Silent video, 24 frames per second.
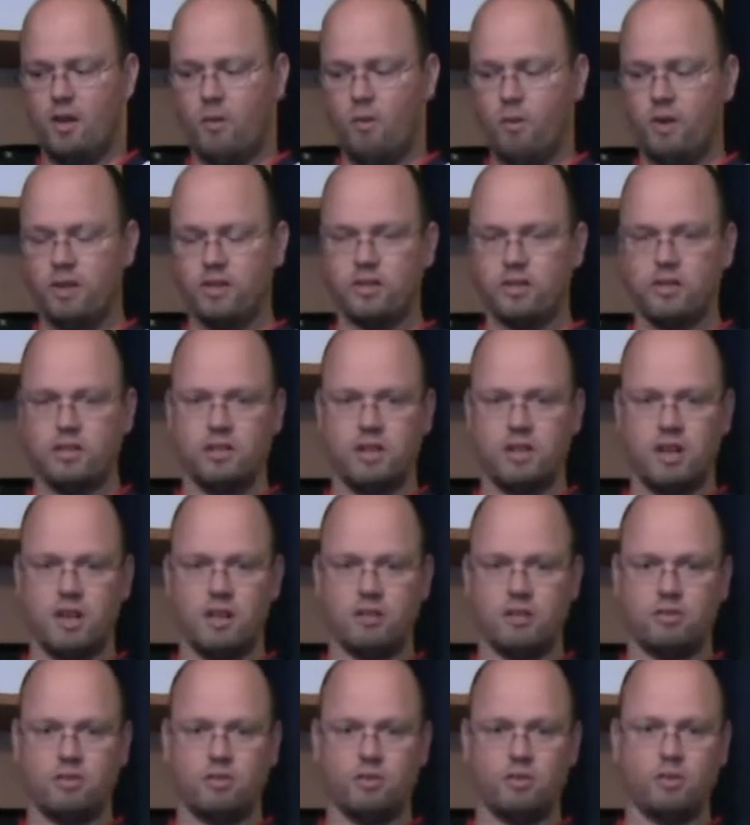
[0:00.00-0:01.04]
wanted
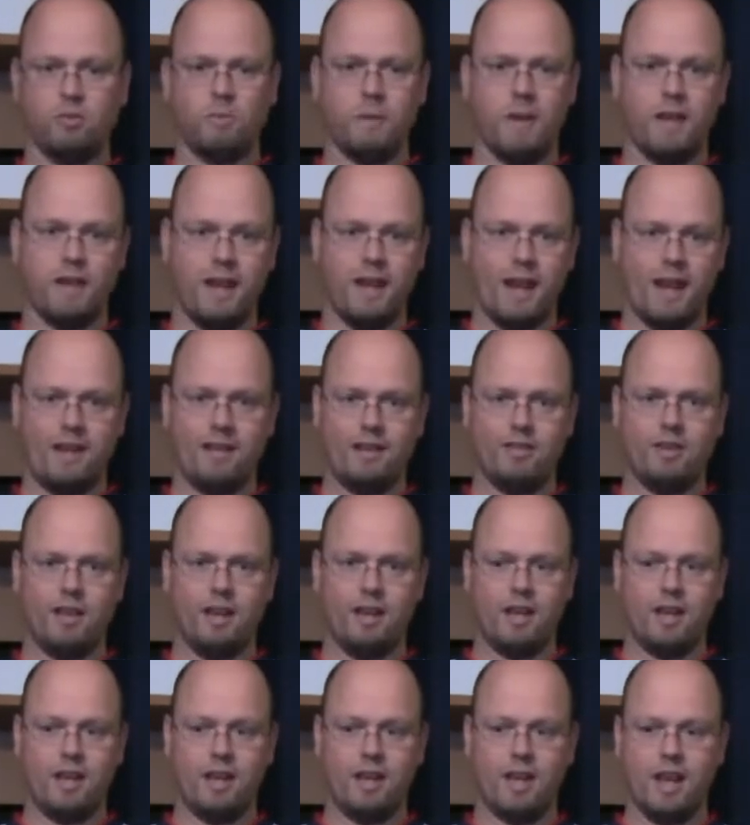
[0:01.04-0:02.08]
not to spend
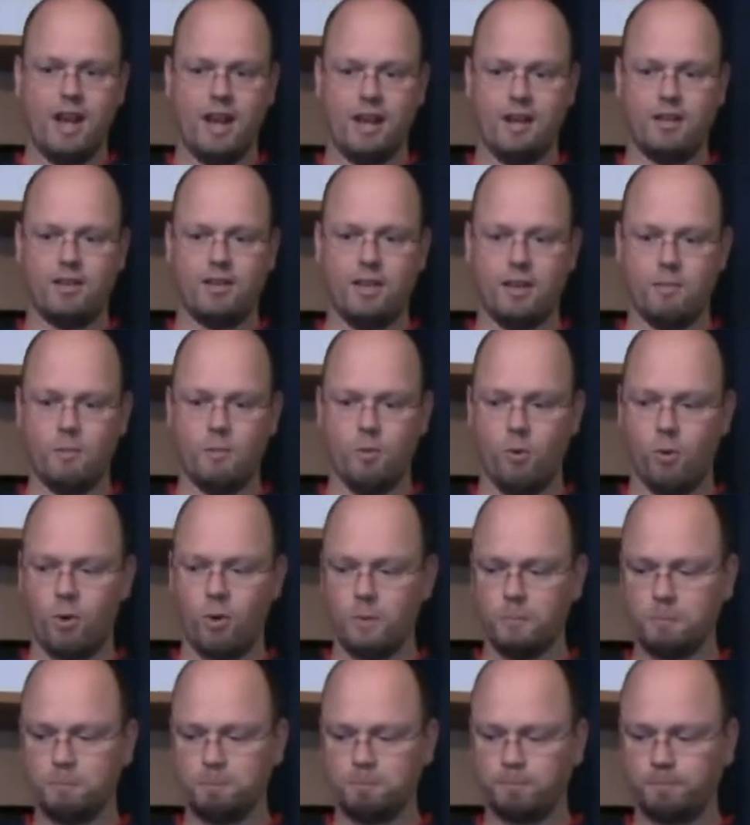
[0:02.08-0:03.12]
anything
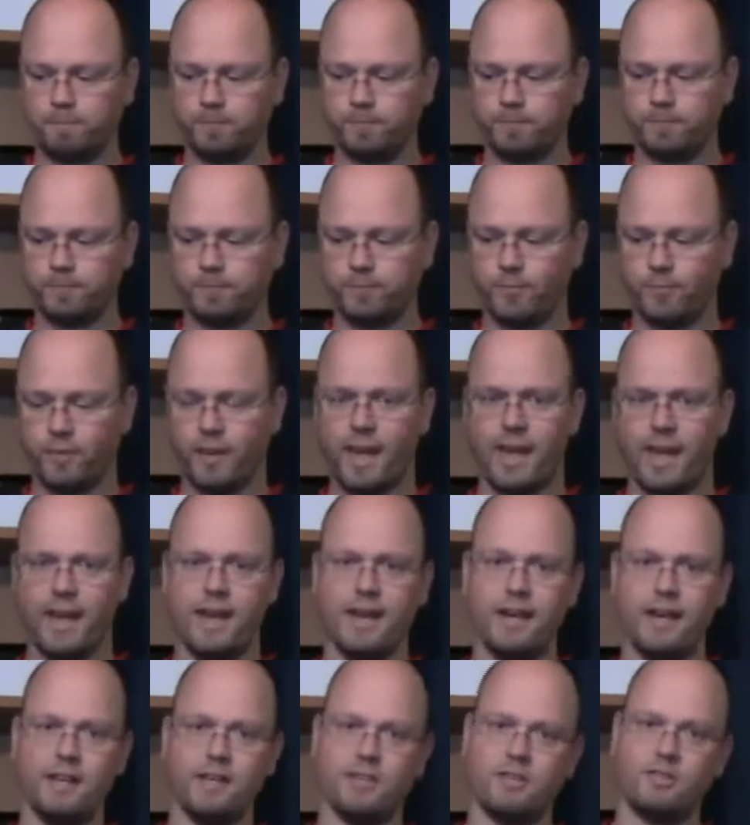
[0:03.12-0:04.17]
more.
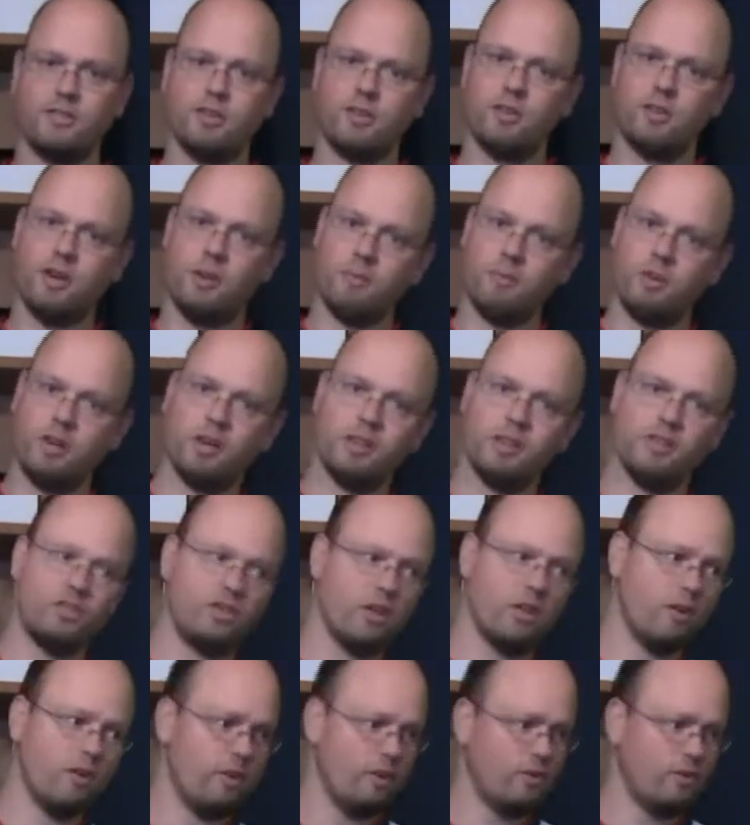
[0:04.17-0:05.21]
So I'm going to
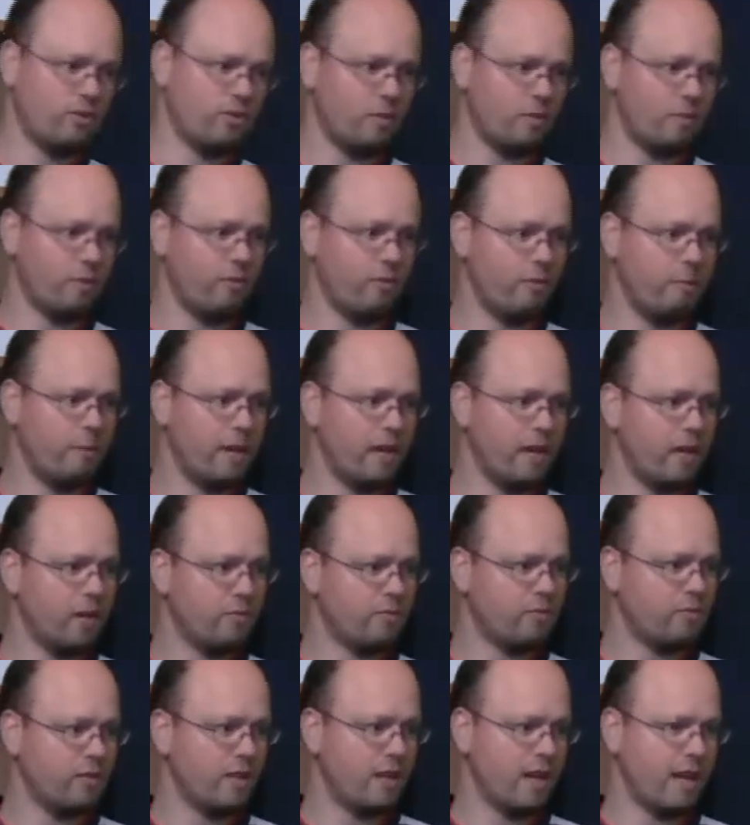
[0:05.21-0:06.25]
show you some of the
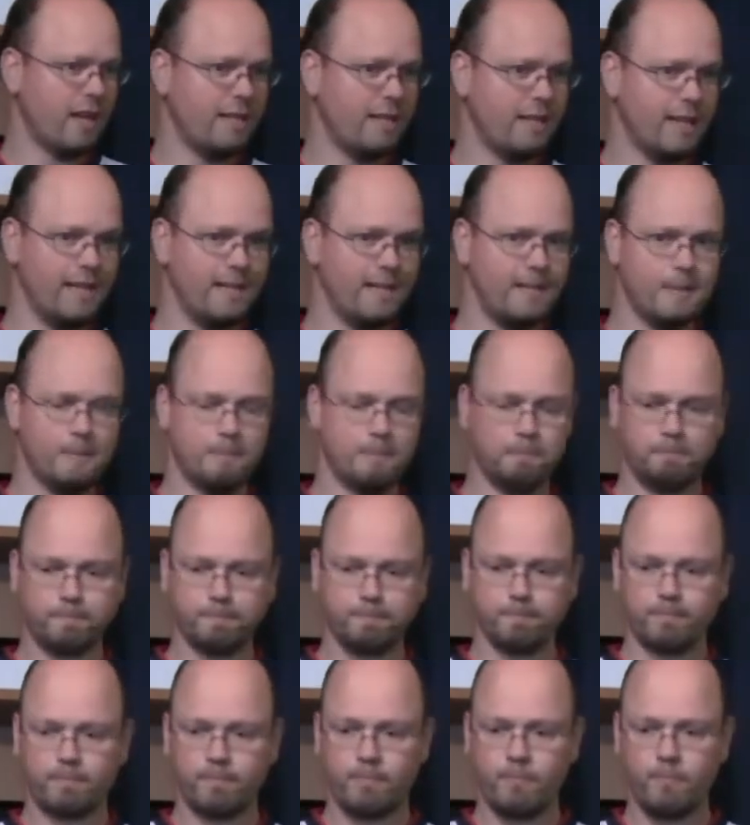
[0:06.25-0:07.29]
pickups that I did
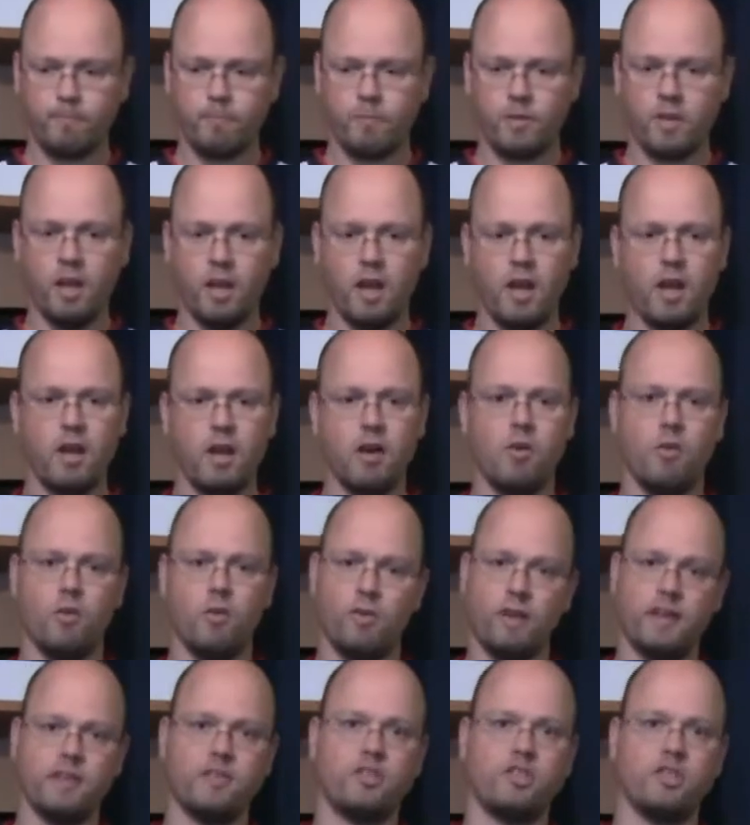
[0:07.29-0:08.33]
on
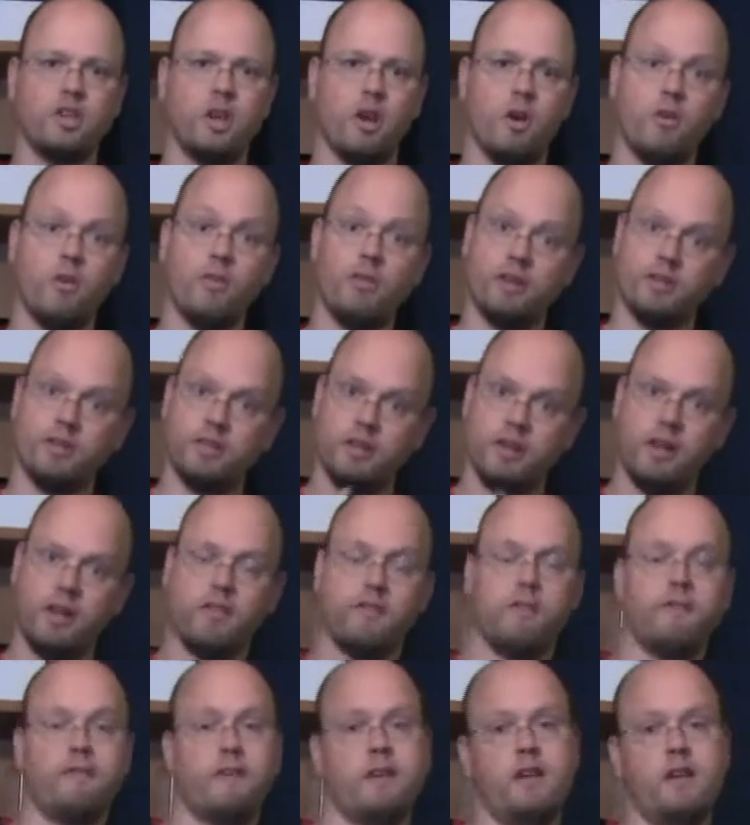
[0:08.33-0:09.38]
that show. There's another
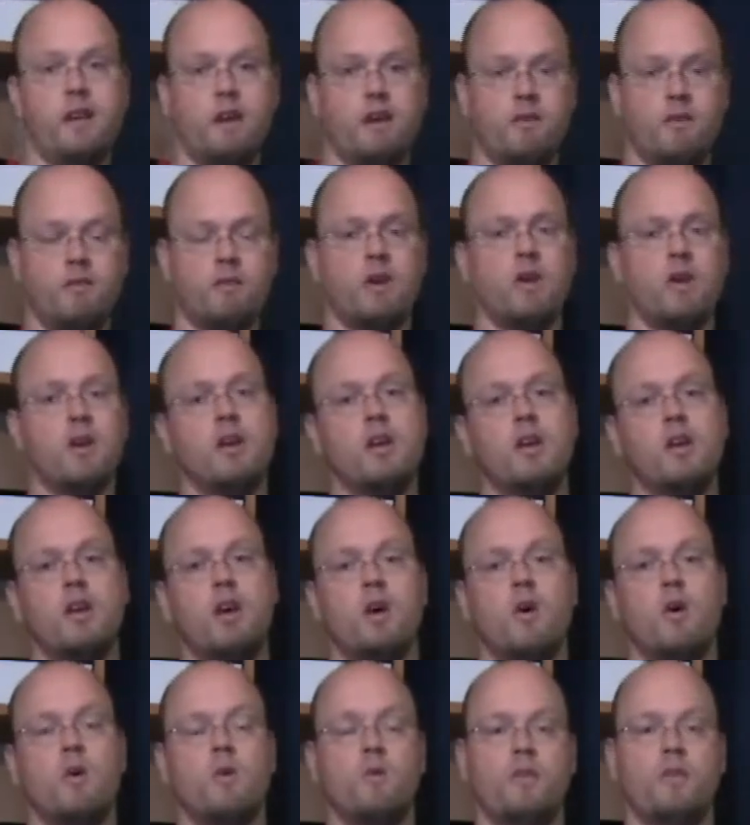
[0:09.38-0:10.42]
video
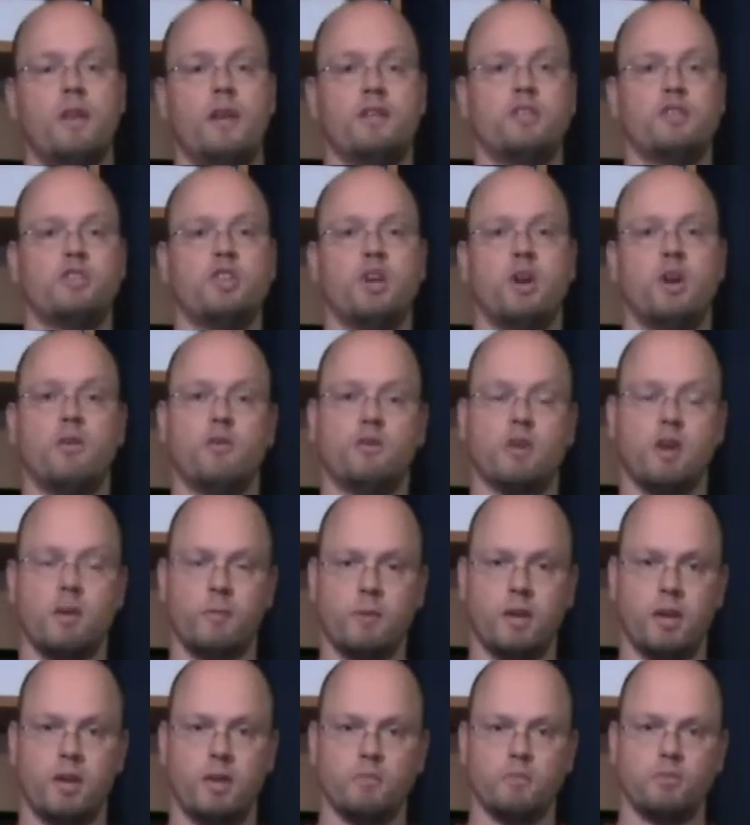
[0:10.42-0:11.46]
on that show
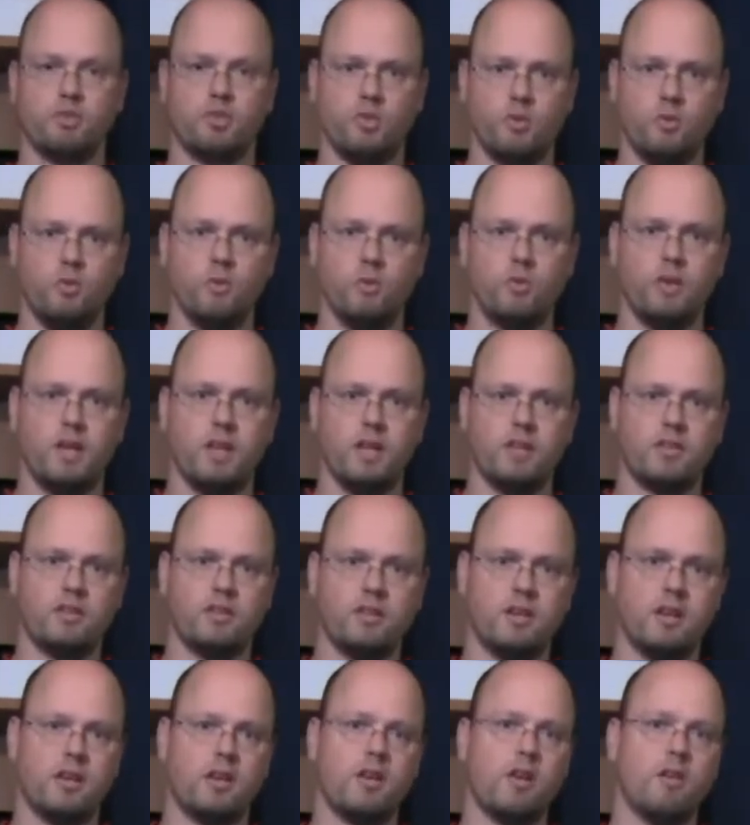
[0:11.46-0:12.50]
coming up soon.
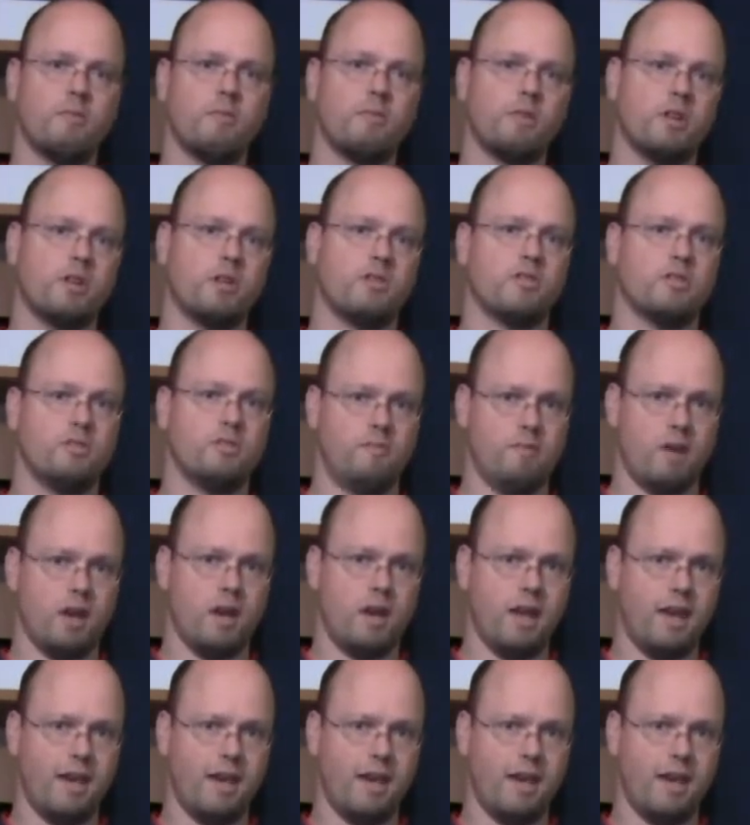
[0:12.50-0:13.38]
It's a co-production by